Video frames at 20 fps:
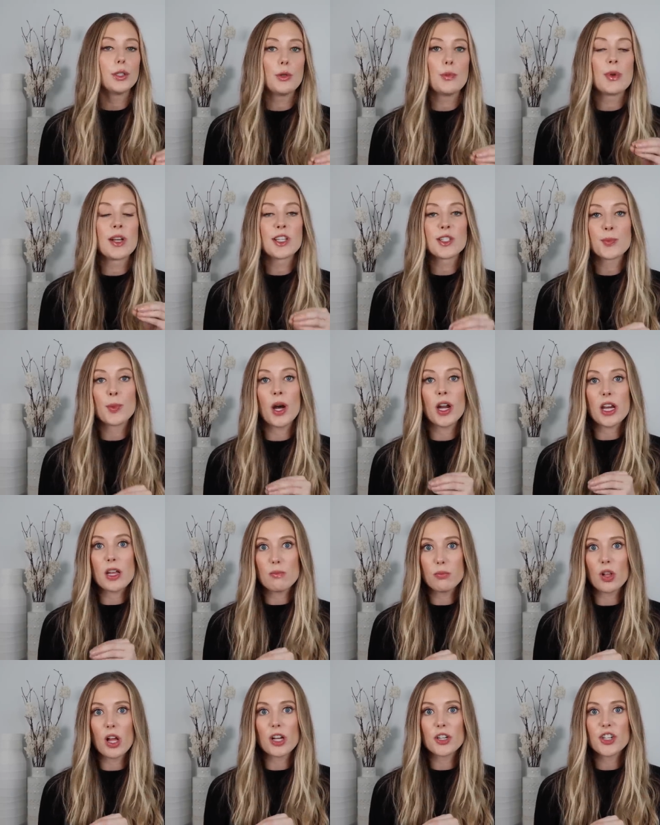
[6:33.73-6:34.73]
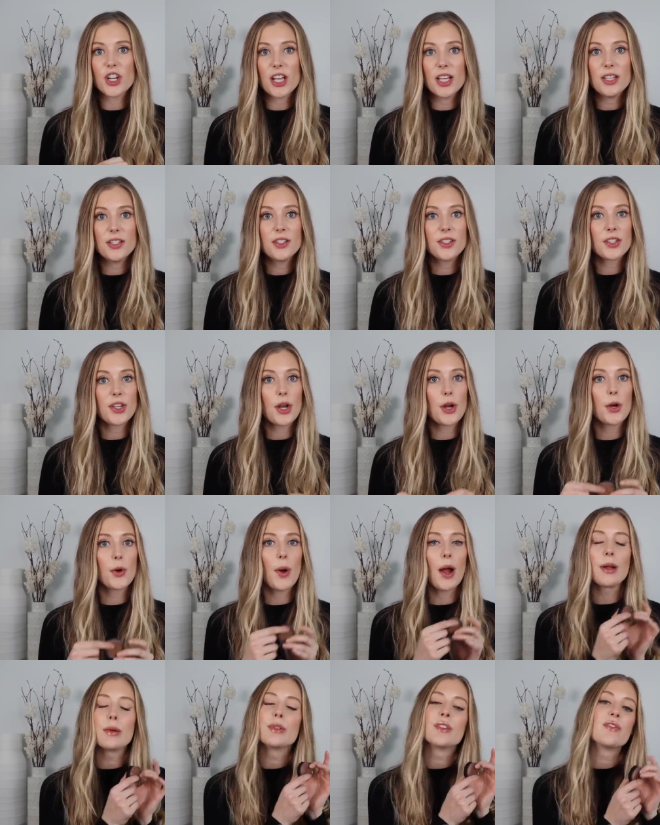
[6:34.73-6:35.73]
Luminous Putty blushes. So
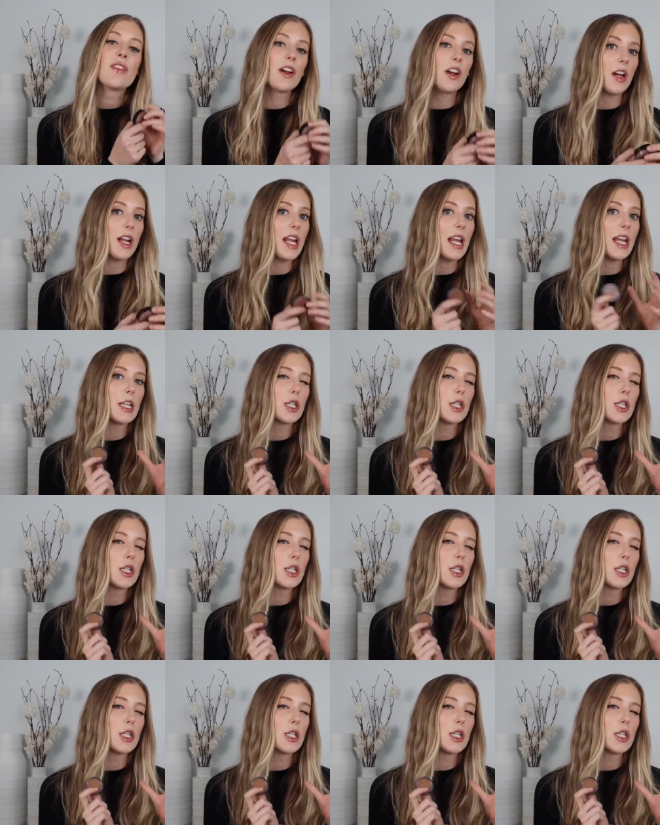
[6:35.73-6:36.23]
I was very